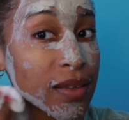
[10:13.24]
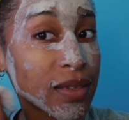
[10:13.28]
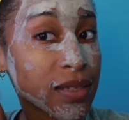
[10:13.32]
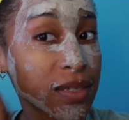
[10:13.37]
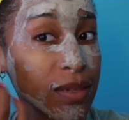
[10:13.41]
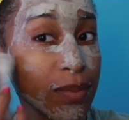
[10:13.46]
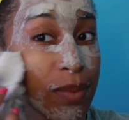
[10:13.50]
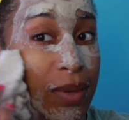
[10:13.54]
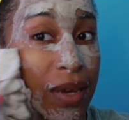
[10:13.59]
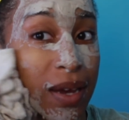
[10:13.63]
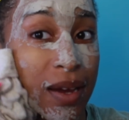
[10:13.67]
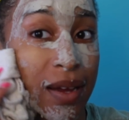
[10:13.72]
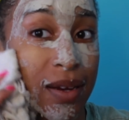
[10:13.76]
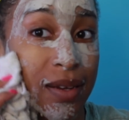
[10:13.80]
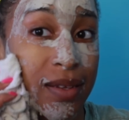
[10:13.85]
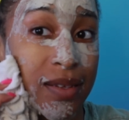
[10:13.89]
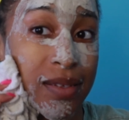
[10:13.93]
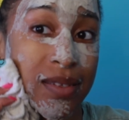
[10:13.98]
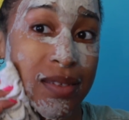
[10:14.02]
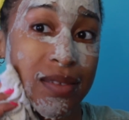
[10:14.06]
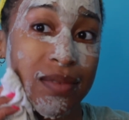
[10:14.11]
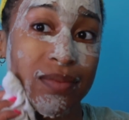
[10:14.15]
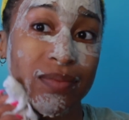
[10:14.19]
To be
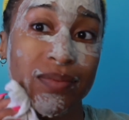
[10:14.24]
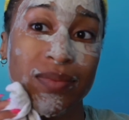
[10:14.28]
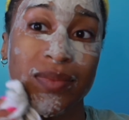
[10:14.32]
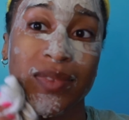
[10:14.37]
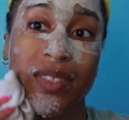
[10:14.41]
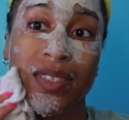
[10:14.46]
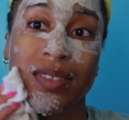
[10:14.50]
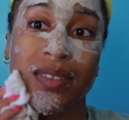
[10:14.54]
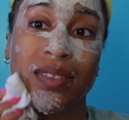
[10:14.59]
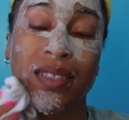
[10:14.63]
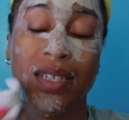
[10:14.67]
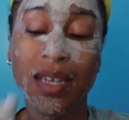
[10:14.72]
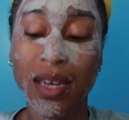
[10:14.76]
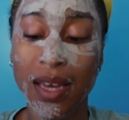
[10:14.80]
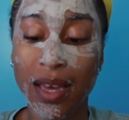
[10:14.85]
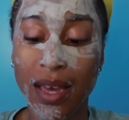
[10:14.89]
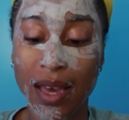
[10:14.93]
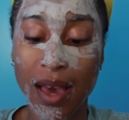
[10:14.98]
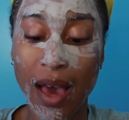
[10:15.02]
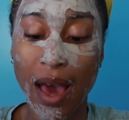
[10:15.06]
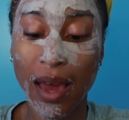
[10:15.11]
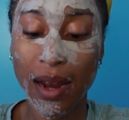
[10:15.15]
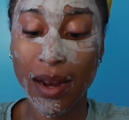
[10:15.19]
honest,
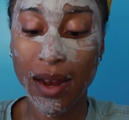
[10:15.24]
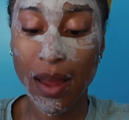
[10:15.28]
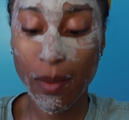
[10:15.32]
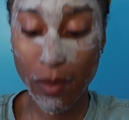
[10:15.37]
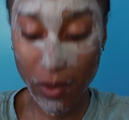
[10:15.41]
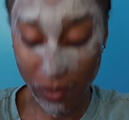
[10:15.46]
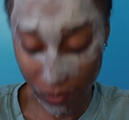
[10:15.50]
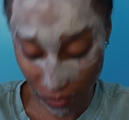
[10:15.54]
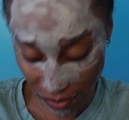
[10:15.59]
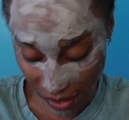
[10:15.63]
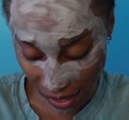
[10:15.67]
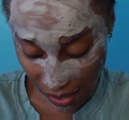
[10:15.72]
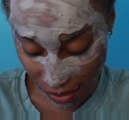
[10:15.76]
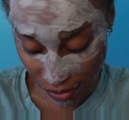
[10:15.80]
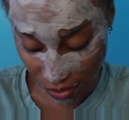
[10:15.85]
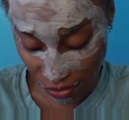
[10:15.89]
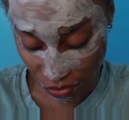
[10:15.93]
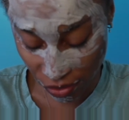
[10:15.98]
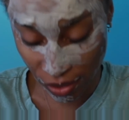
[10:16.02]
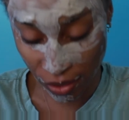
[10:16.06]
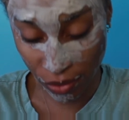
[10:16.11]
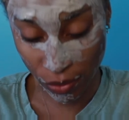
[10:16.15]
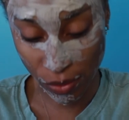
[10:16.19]
had it not been for
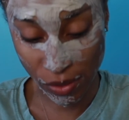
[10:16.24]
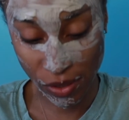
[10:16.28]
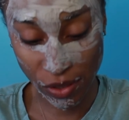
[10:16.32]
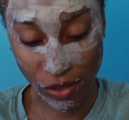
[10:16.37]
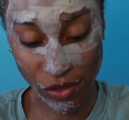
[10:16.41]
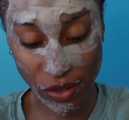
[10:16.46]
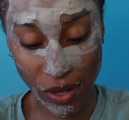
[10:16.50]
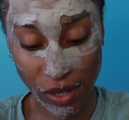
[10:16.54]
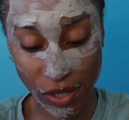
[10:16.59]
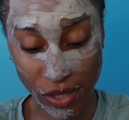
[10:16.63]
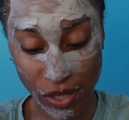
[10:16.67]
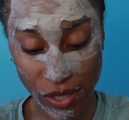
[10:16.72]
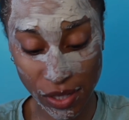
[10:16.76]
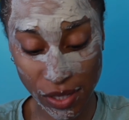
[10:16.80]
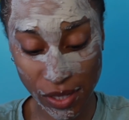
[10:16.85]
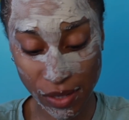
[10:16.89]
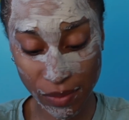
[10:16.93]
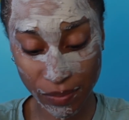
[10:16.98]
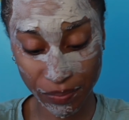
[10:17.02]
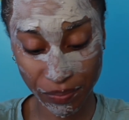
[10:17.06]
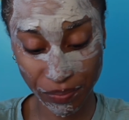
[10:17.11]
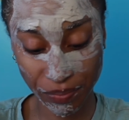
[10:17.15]
those instructions,